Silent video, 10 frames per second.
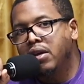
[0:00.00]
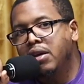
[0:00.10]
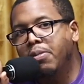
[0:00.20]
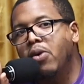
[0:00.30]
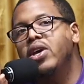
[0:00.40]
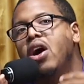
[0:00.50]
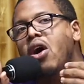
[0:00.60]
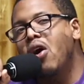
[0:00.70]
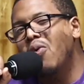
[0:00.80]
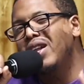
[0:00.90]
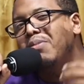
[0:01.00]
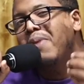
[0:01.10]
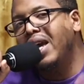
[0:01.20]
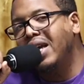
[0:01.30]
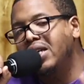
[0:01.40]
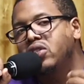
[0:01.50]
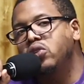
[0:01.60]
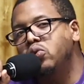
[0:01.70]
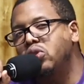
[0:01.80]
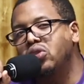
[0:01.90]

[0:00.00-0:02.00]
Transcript: but we already making excuses.